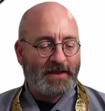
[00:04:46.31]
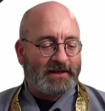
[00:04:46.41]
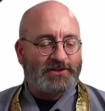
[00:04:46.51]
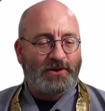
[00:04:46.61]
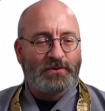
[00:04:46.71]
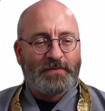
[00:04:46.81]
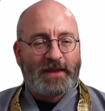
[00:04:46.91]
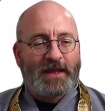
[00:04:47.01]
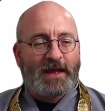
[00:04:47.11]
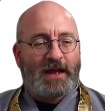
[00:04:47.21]
So
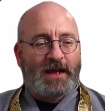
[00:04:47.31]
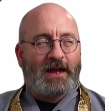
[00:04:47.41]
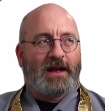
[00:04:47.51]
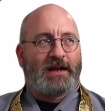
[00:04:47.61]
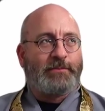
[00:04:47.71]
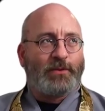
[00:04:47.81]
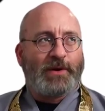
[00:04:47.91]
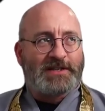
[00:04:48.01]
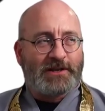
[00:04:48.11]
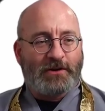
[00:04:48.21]
a couple of weeks ago,